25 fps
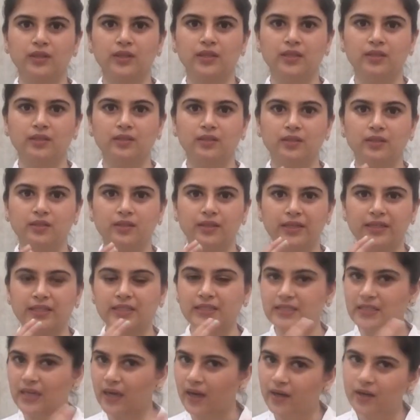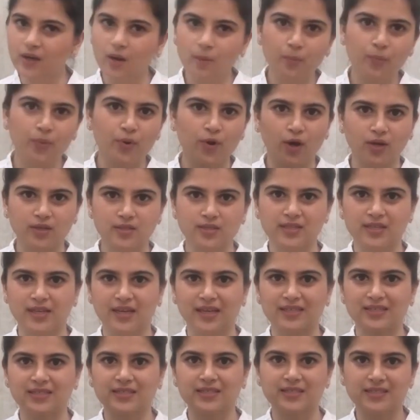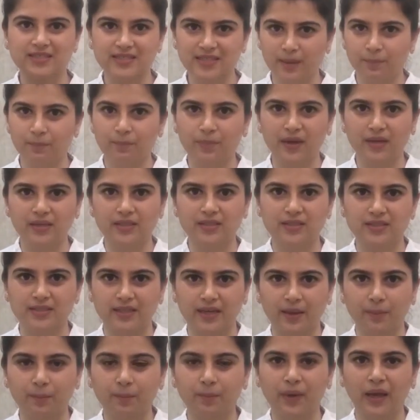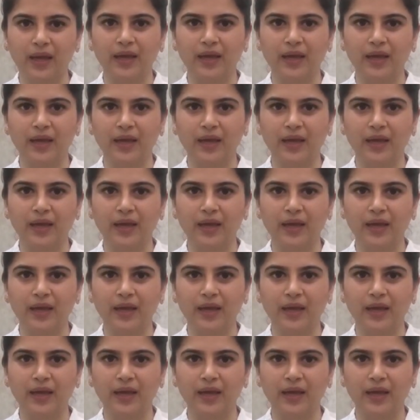the entire process step by step,